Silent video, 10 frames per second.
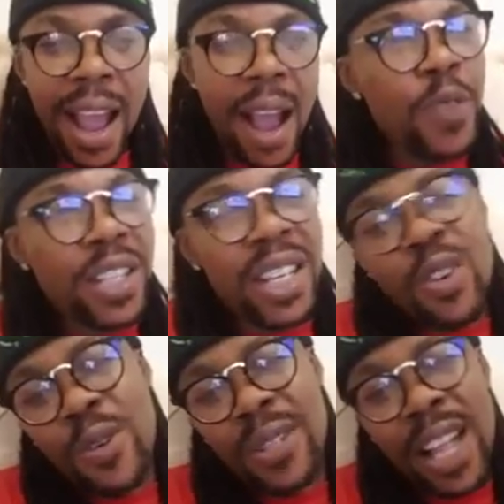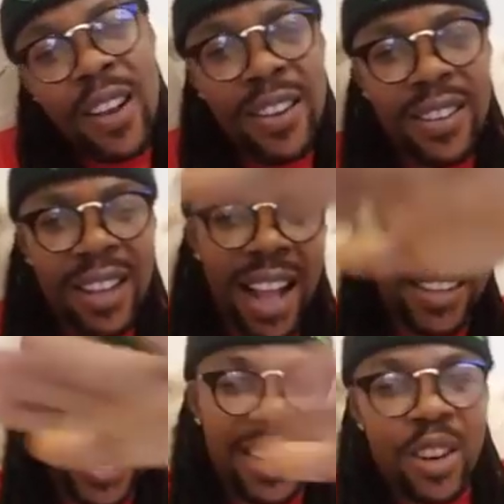and we see those that
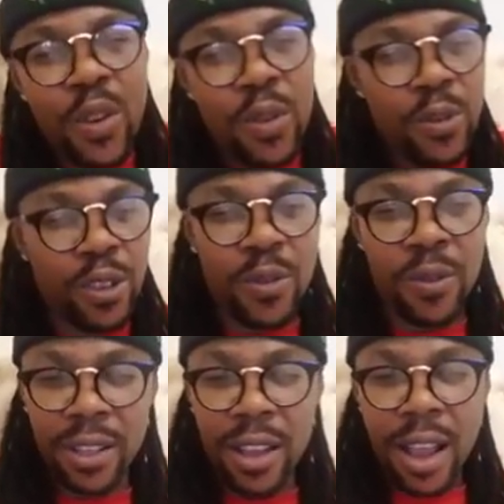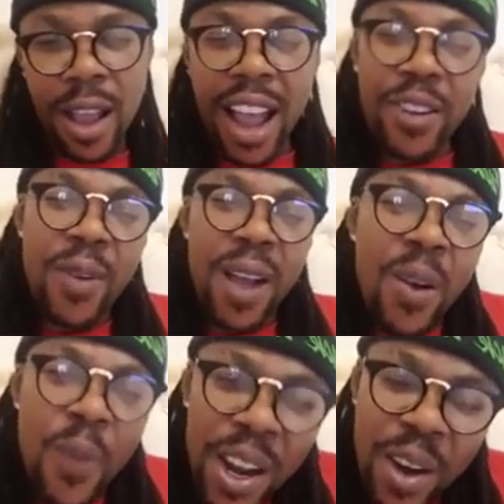attend the local schools. I know
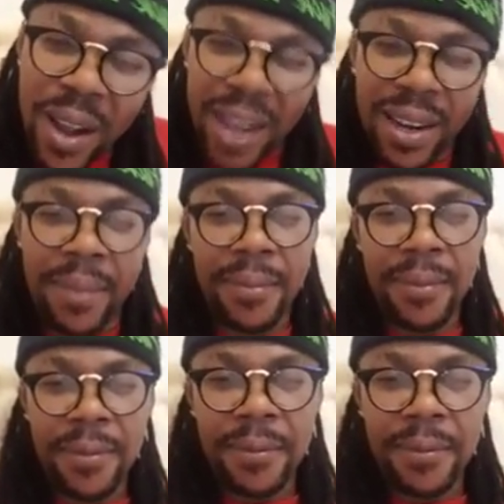how we look at them.